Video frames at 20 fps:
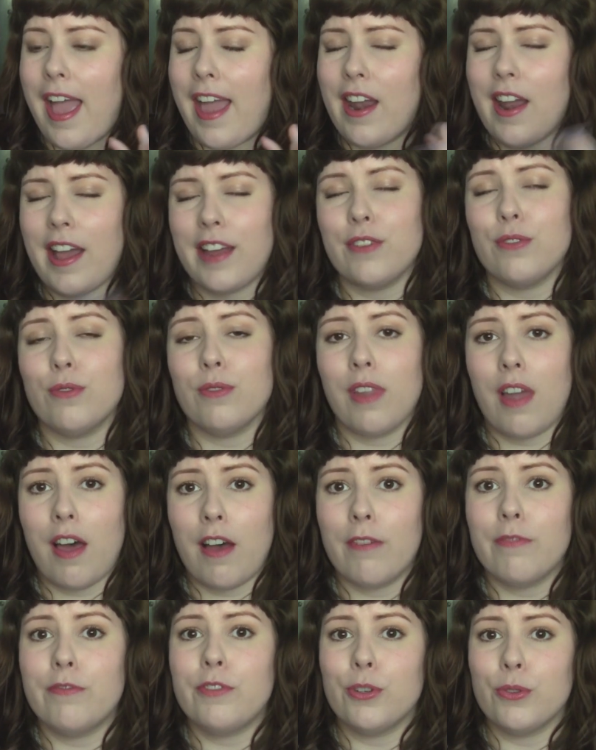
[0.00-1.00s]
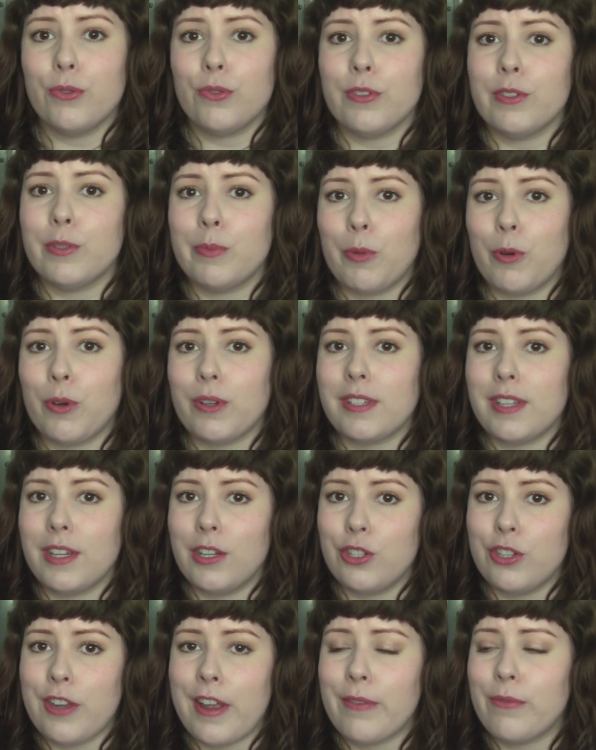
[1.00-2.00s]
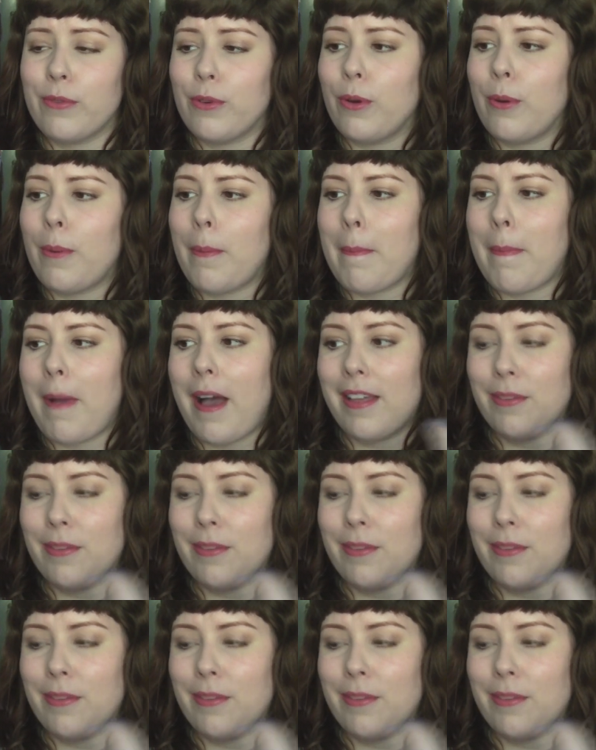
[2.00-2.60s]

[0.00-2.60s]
and I do love children's books in general,